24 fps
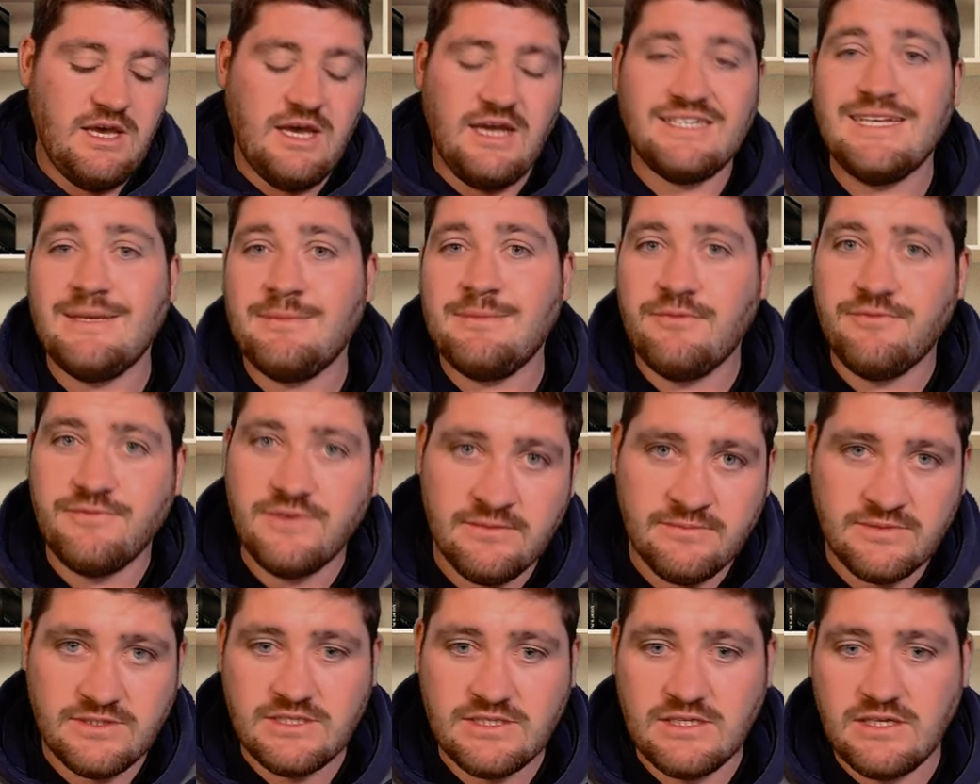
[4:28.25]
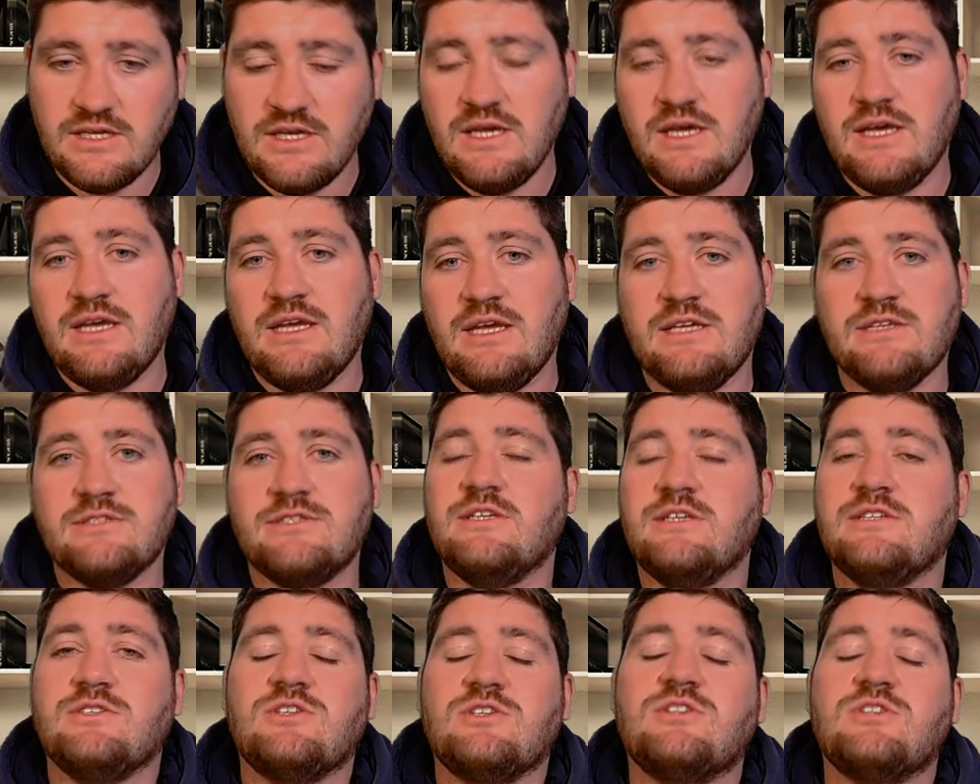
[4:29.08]
Damian Willemse is,
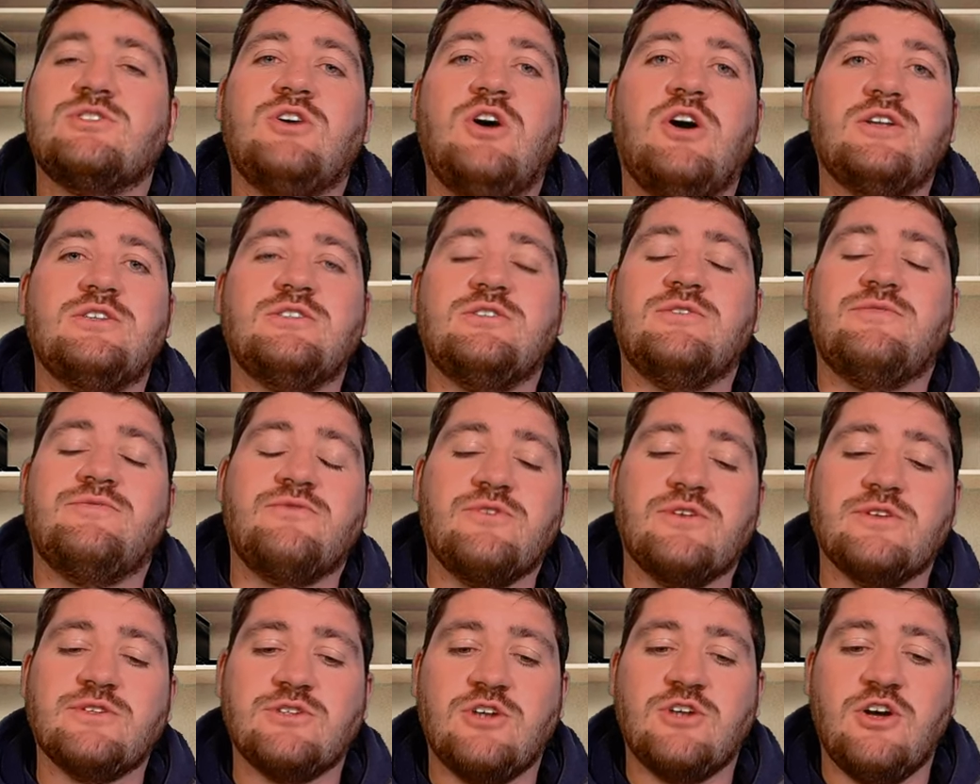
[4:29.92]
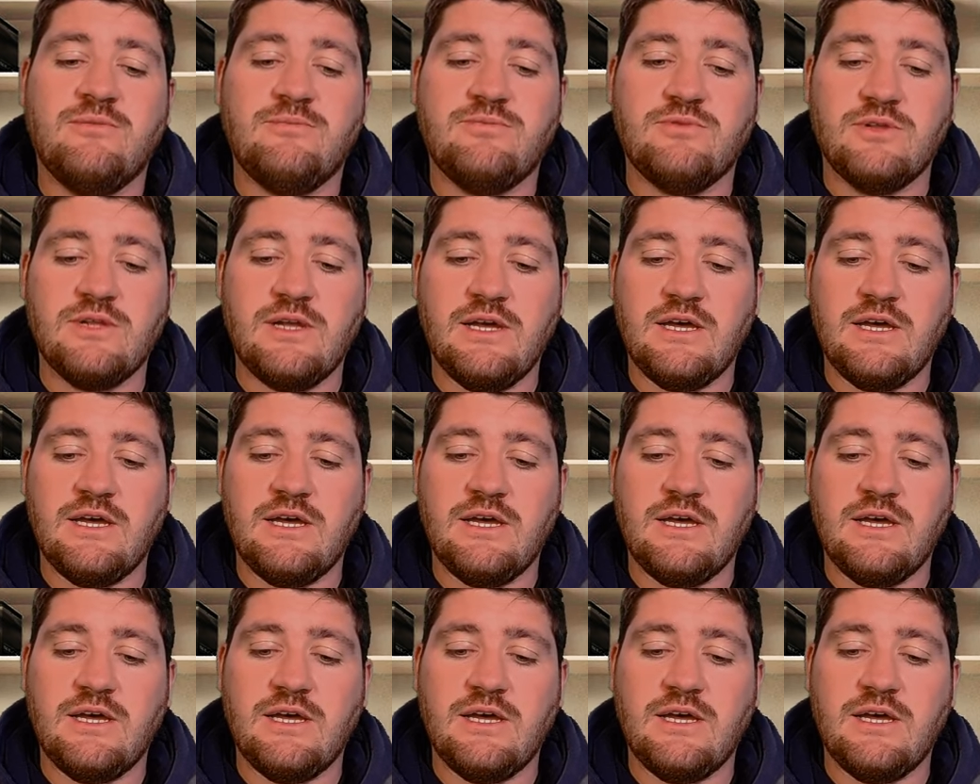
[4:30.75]
is a starter, for example.